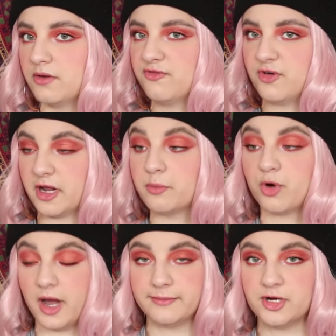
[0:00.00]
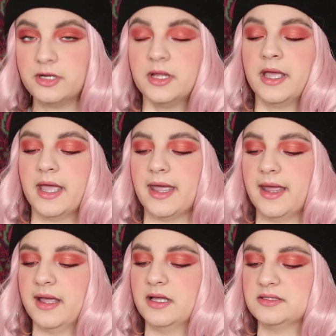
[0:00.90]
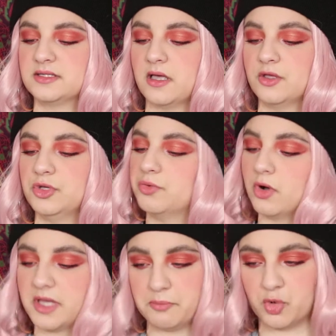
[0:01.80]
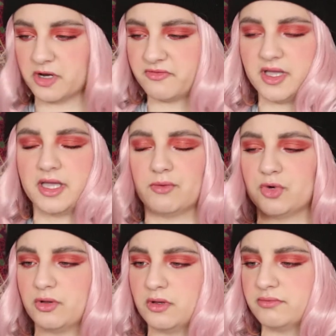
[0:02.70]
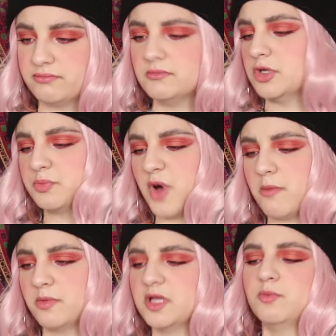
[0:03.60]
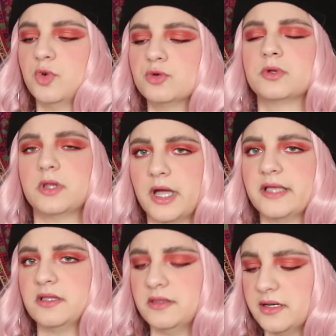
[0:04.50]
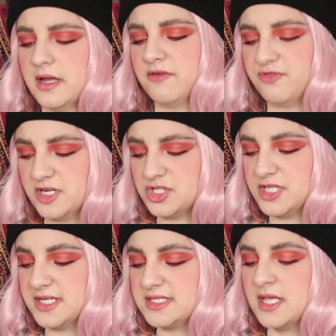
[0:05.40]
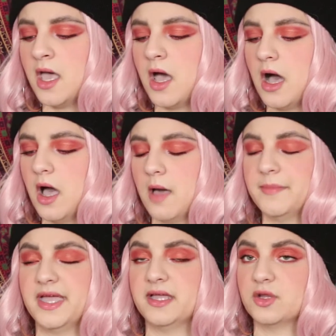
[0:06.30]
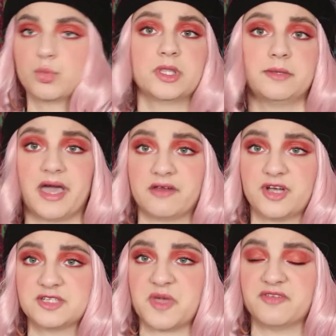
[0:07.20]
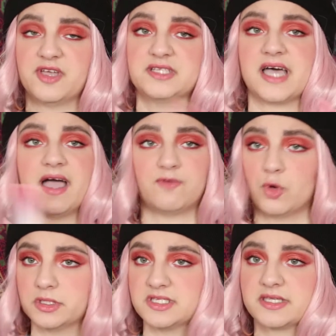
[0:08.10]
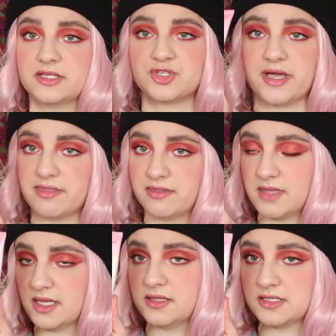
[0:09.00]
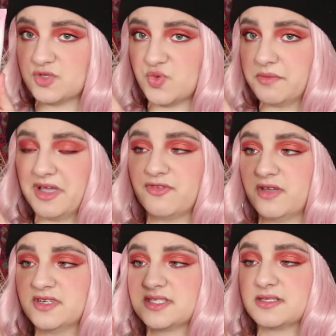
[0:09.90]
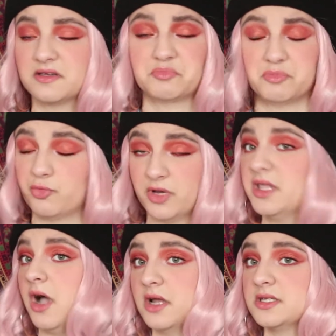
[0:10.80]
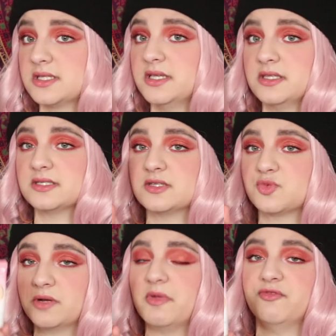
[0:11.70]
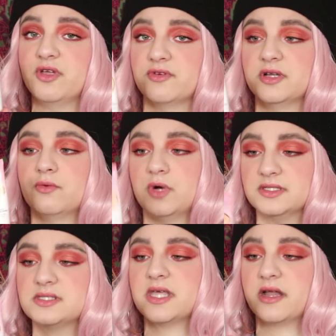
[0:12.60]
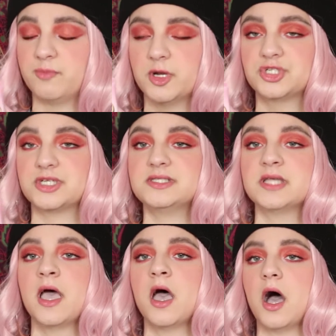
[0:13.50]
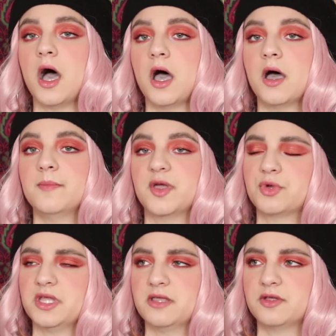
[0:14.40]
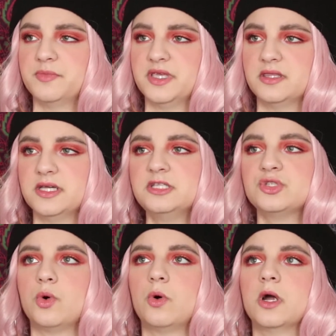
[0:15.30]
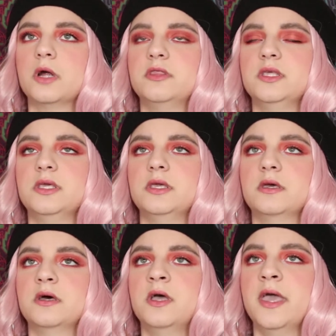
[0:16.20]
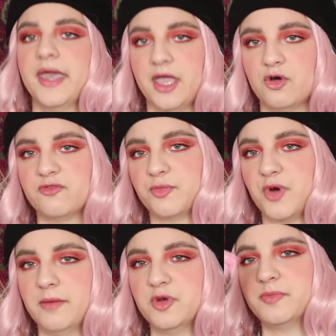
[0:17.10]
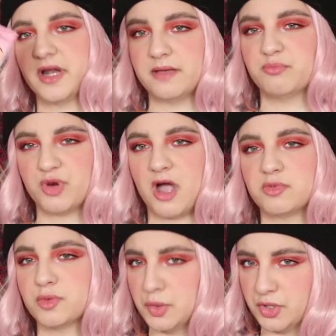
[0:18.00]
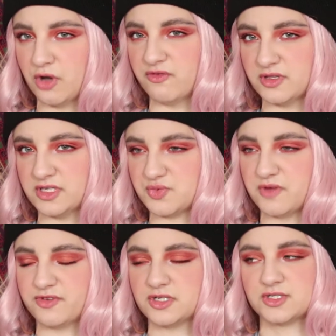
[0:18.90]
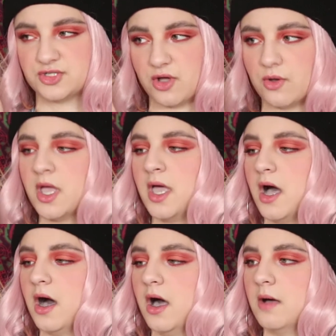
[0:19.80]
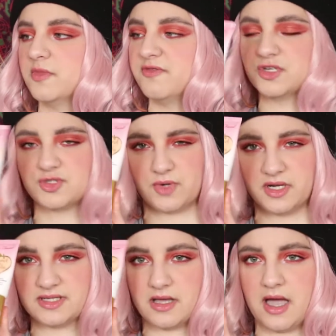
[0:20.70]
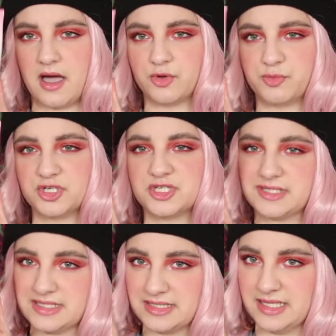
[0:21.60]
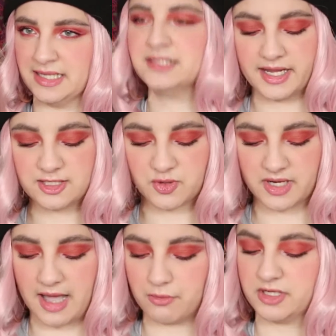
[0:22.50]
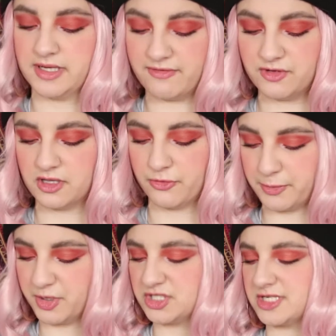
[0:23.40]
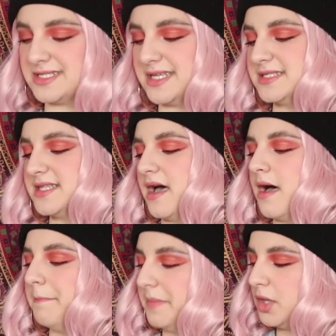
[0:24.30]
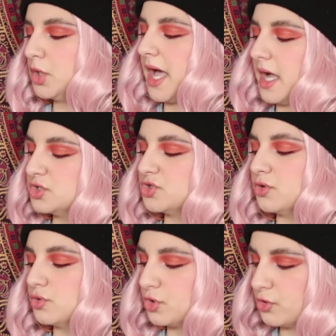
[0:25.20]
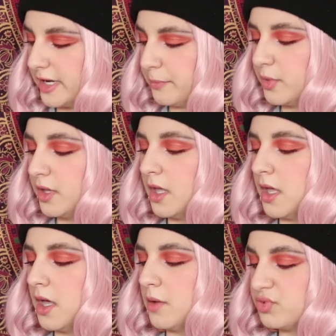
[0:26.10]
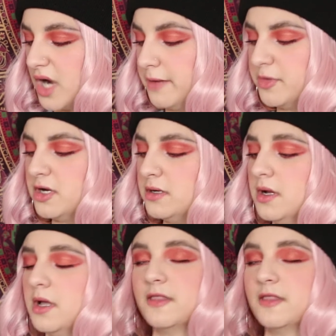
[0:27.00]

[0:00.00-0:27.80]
primer, and you won't get bored of it. You'll probably more likely than not finish this, and it really mattifies my face. I have oily skin, so I think this is one of my favorites. Really, honestly, is one of my favorite ones that I've purchased. It would either be this or the Hangover Primer, but I probably would go for this one first. So the first one is I would purchase is this. The next one I would definitely repurchase is the Milk Hydro Grip Primer.